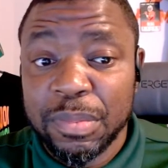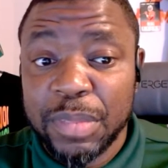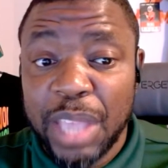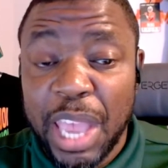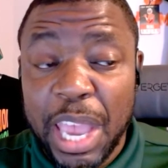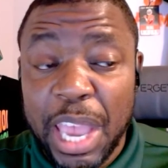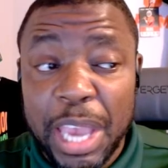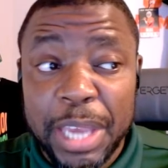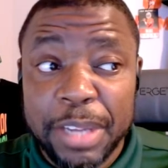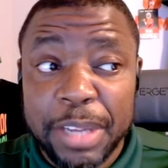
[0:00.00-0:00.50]

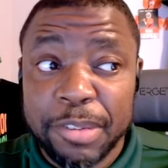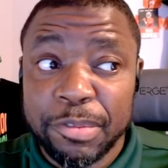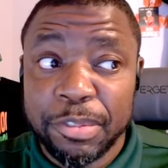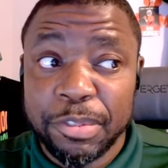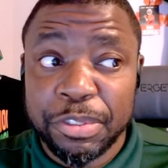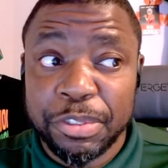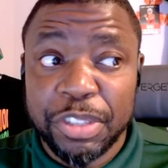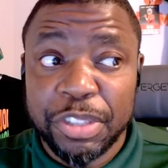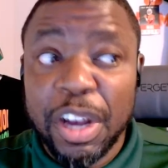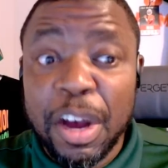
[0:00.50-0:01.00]
And
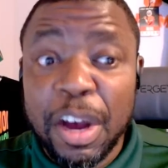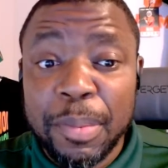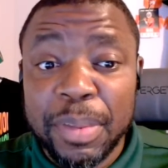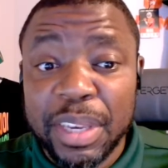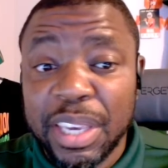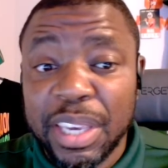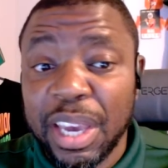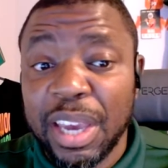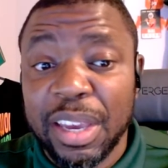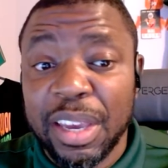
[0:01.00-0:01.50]
Rashawn
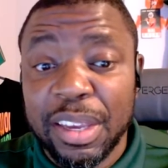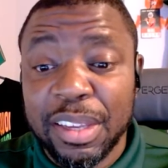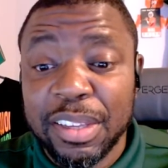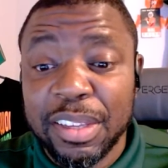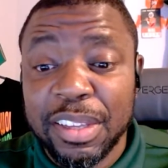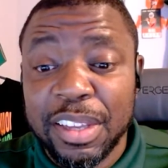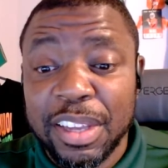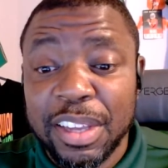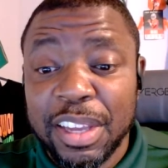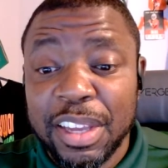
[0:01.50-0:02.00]
McKay
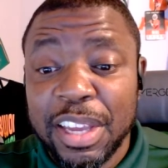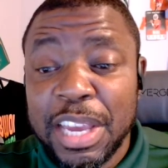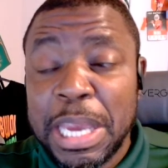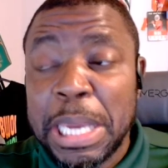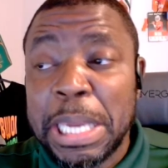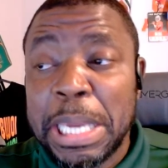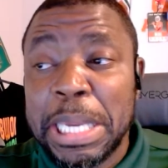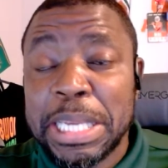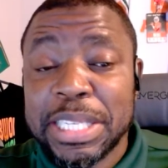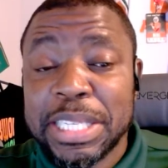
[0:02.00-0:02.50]

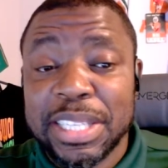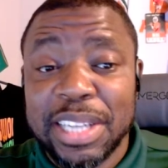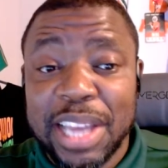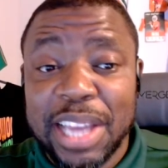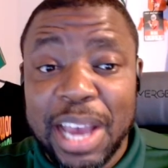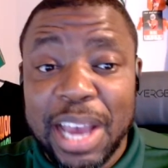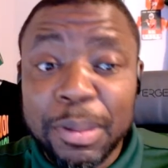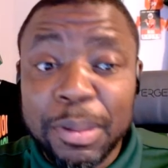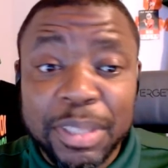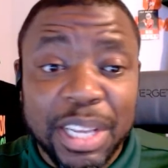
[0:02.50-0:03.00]
is an
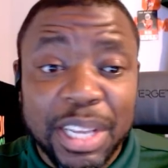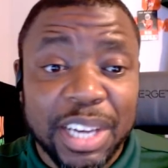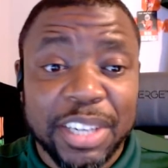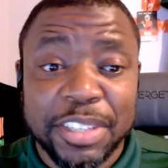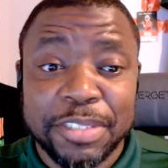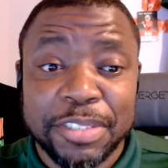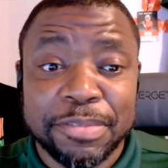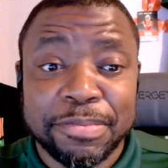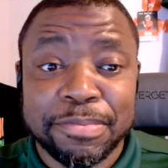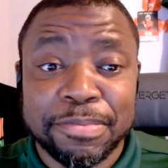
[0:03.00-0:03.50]

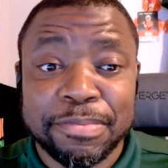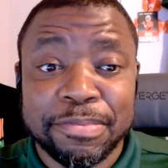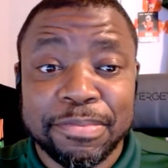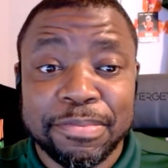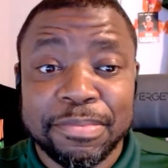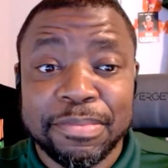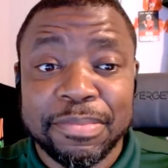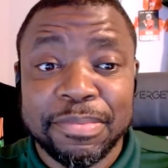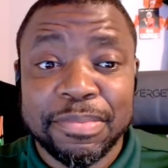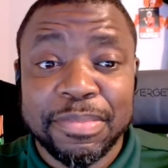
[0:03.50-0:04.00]
outlier.
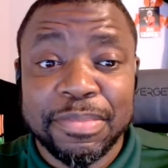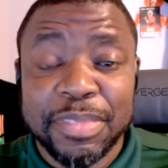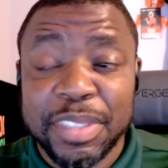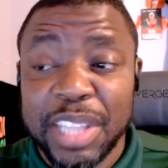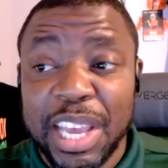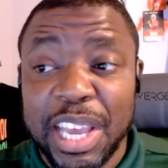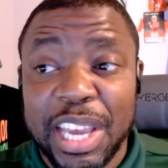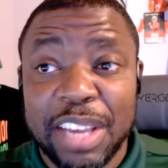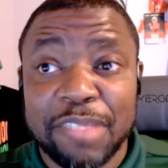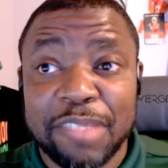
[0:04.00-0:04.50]

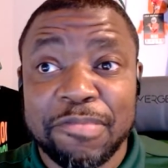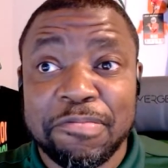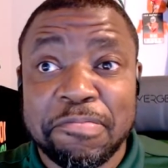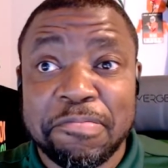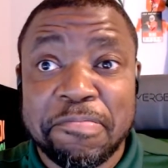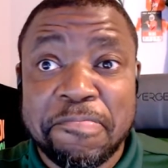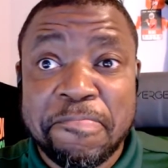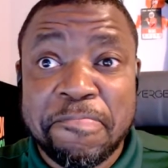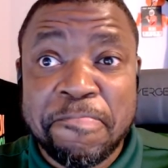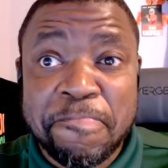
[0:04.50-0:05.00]
Like,
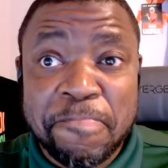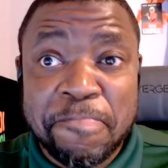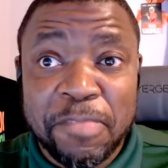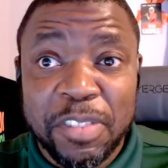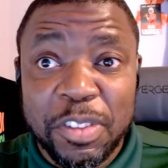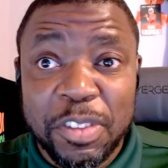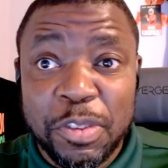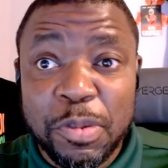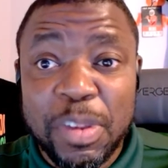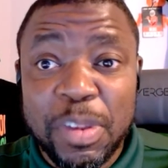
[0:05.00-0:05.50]

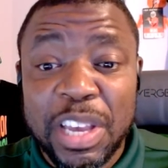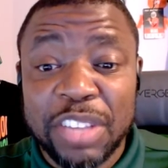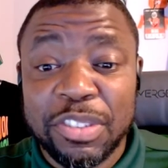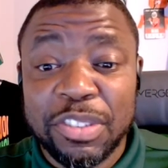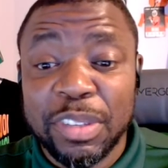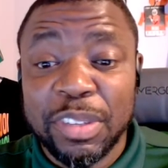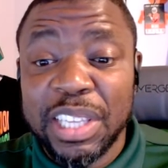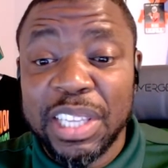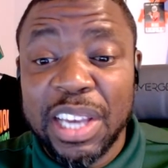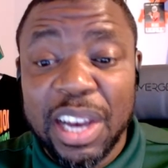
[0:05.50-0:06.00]
you get
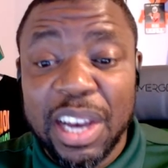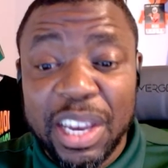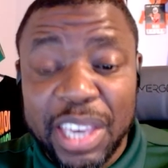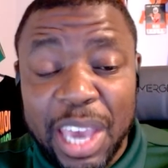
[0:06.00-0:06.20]
your Leon